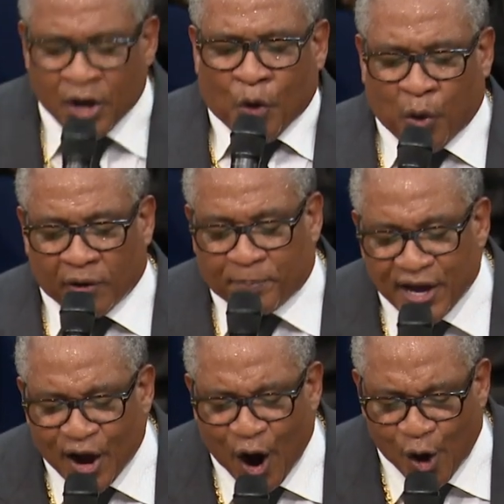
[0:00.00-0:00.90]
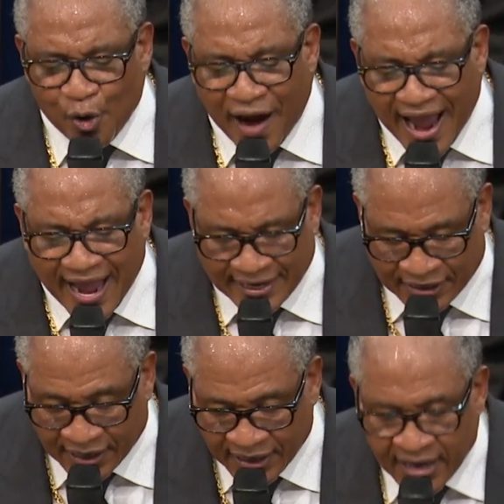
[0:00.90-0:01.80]
will be all
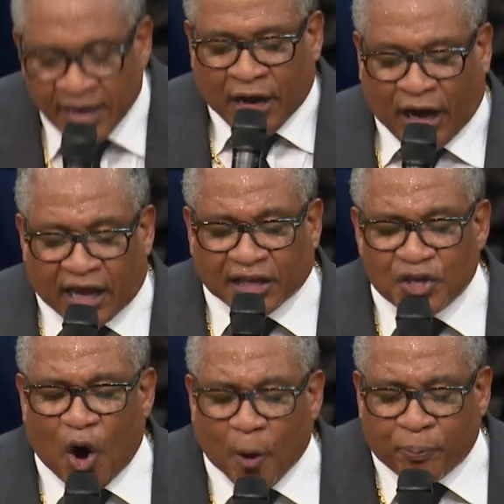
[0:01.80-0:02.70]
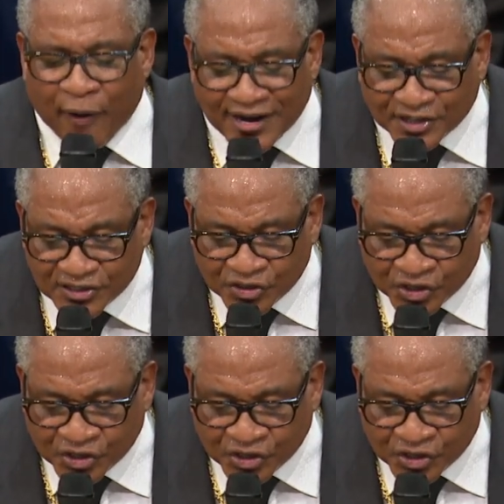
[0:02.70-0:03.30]
right. In your presence,